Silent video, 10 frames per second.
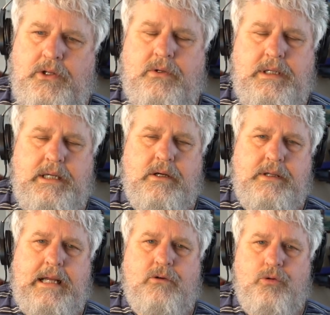You could
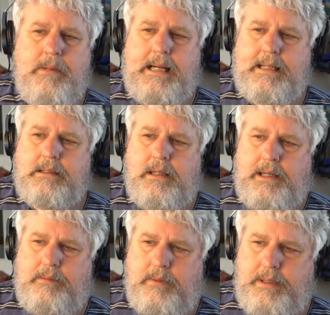hear that chromatic
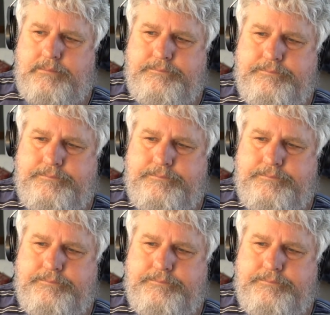line, right?